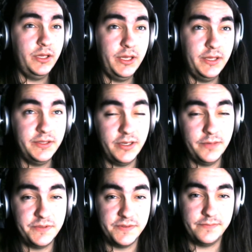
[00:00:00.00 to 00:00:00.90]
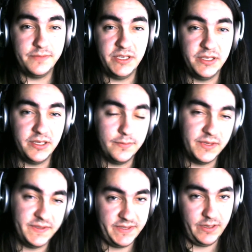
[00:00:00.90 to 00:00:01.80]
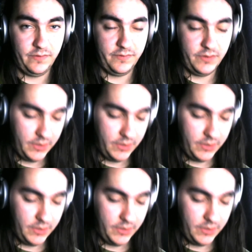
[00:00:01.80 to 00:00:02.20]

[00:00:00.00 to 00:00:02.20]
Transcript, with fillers: Ended up just eating it myself.